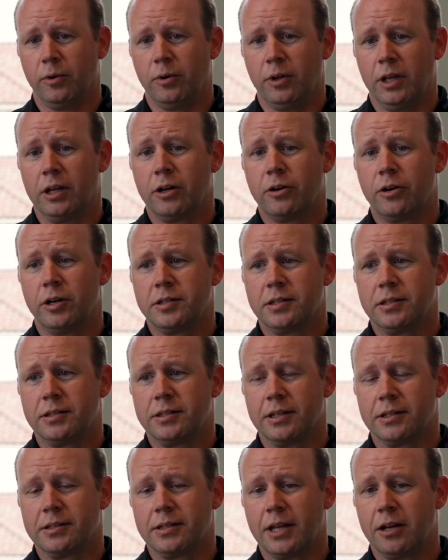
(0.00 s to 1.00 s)
increases
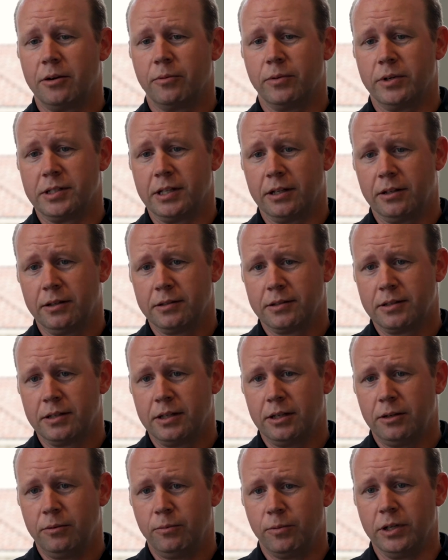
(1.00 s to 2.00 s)
the site
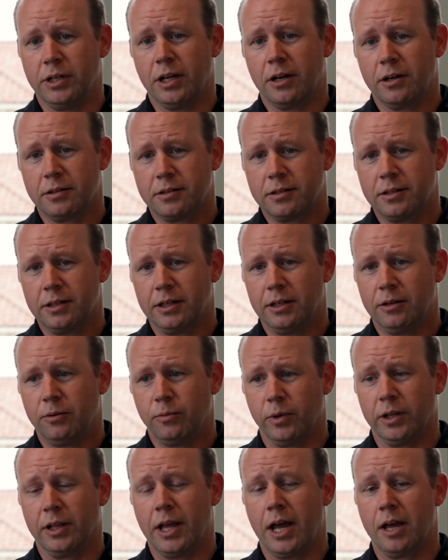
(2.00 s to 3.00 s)
resiliency, redundancy,
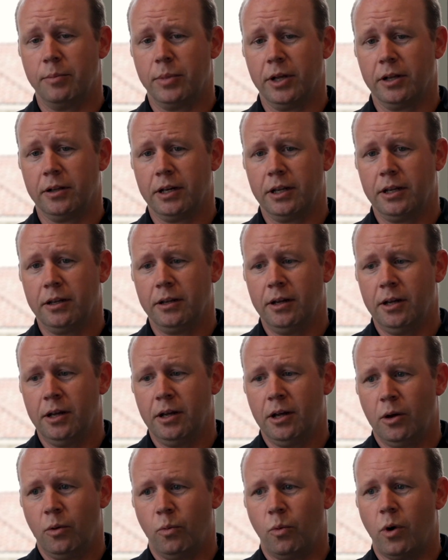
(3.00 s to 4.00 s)
reliability,
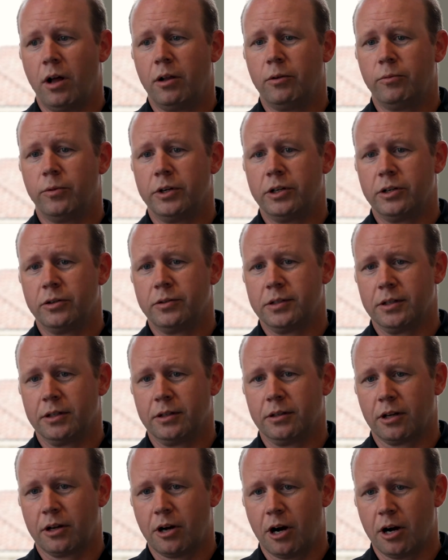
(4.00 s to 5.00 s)
while
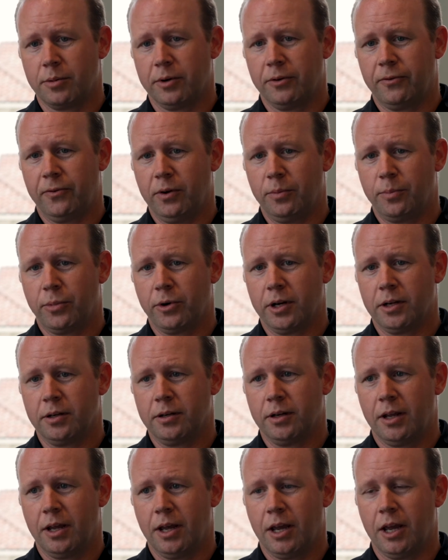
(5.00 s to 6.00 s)
reducing the carbon footprint
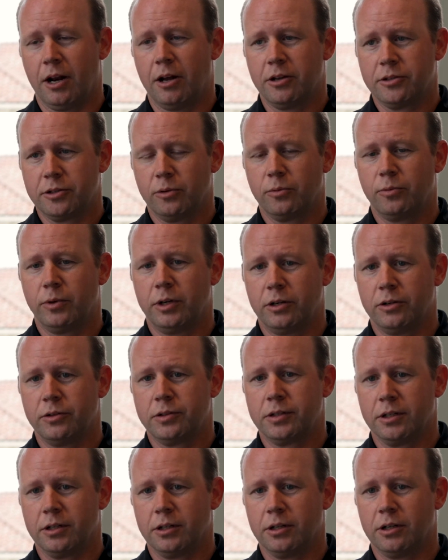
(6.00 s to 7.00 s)
and also
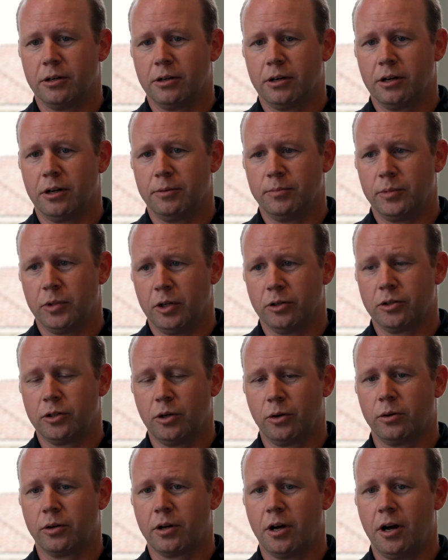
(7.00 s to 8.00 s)
reducing your
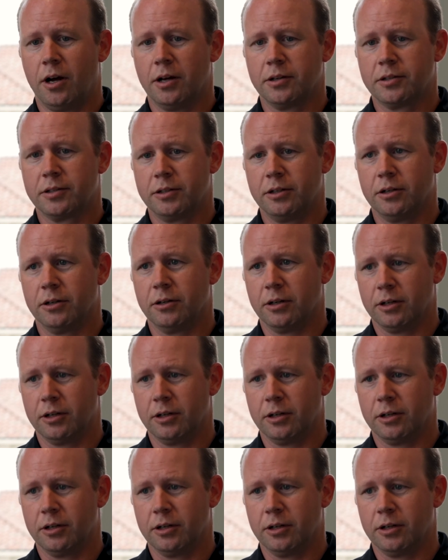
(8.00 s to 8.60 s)
total cost.